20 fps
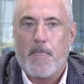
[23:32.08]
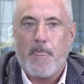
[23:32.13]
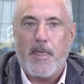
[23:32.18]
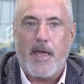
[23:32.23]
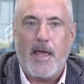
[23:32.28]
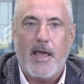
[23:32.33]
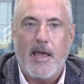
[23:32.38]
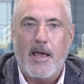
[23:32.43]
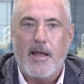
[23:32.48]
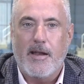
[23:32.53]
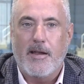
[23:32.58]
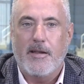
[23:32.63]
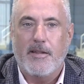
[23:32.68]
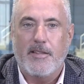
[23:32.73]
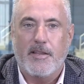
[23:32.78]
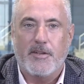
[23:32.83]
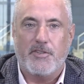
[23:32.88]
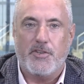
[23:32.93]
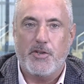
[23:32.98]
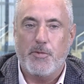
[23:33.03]
And
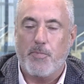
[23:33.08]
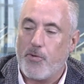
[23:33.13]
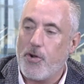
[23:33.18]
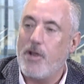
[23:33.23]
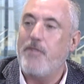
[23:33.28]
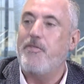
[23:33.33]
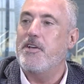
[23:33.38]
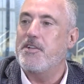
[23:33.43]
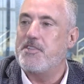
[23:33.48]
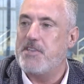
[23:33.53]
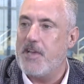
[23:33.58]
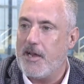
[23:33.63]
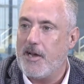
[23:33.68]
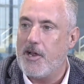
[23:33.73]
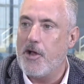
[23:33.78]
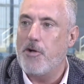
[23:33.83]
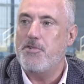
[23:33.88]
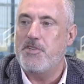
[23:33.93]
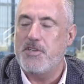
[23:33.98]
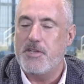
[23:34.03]
the 2 previous head
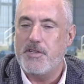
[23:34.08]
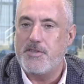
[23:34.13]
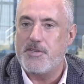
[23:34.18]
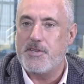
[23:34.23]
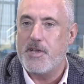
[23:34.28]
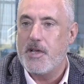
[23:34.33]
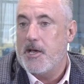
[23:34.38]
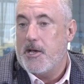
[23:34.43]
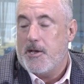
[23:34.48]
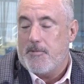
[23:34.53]
coaches,